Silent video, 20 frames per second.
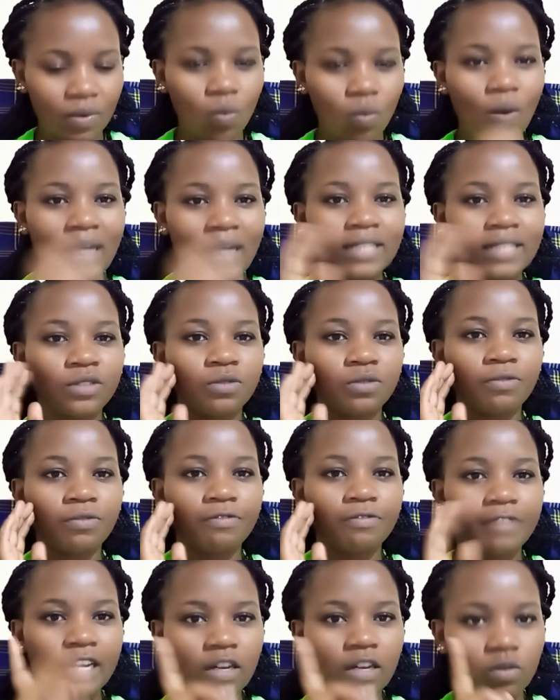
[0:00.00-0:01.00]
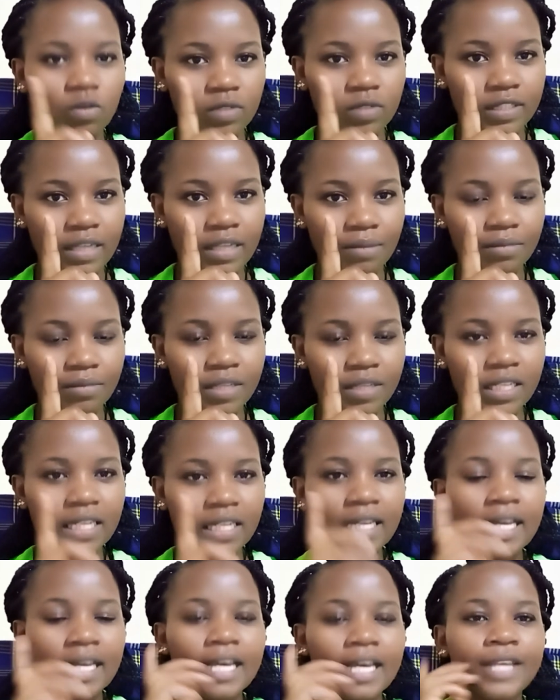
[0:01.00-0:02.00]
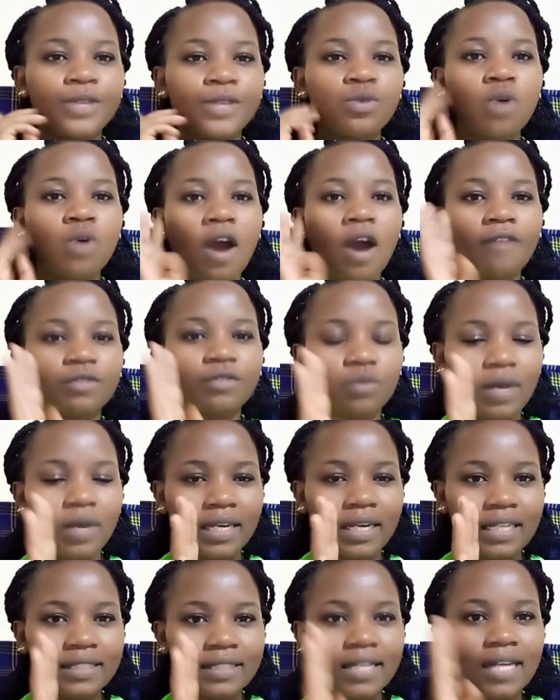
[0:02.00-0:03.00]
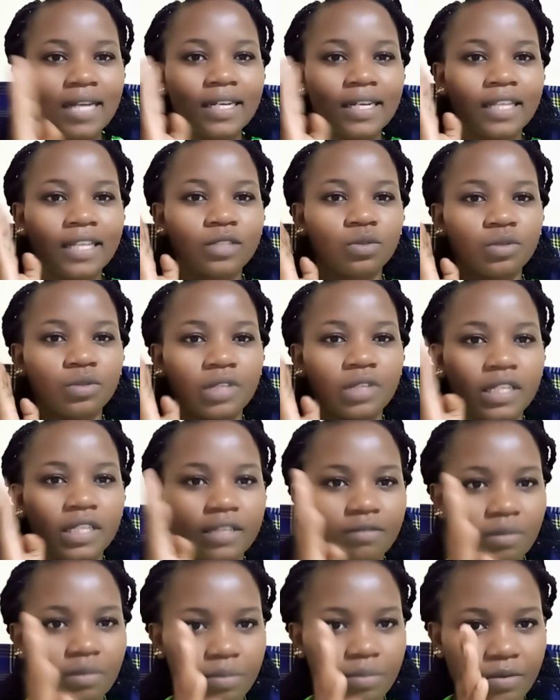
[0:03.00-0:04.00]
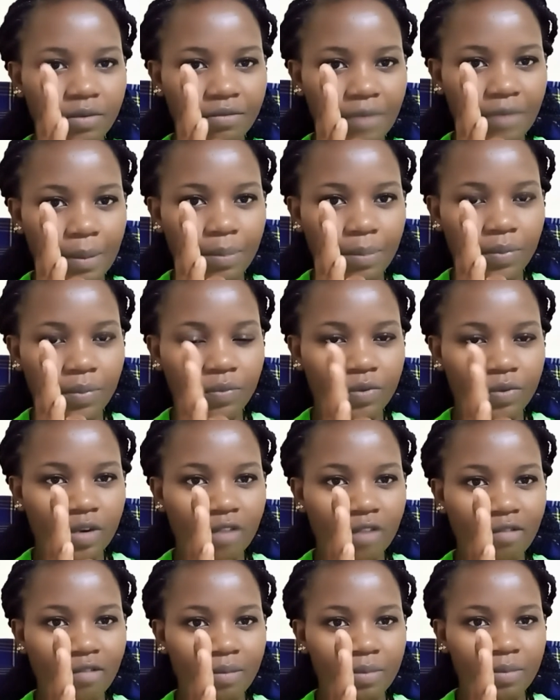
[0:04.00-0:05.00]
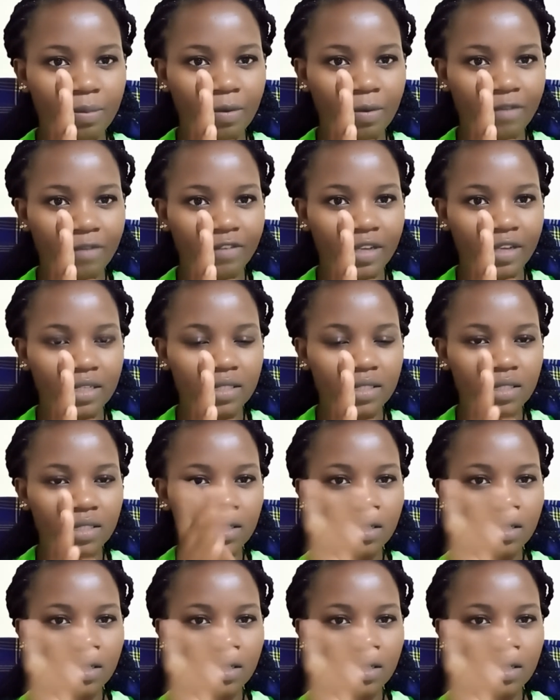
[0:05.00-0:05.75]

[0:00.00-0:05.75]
once you fail on something you have to understand that you will never be, you will never be perfect